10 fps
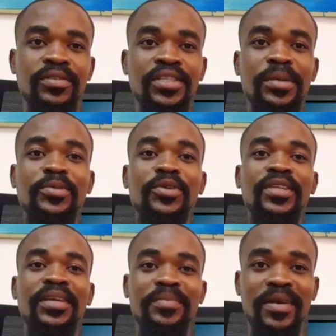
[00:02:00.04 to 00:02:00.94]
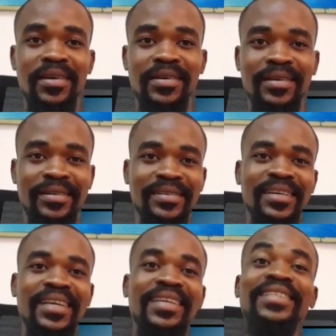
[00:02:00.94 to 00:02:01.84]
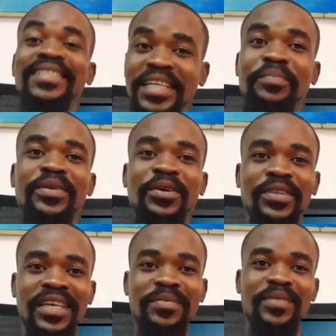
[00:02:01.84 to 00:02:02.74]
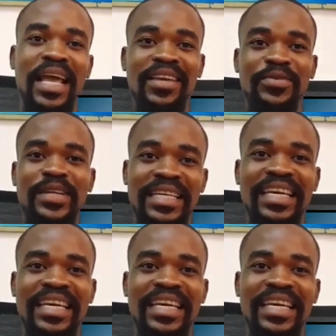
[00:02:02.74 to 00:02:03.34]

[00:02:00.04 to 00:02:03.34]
jumps on him. He's jumping on him like this.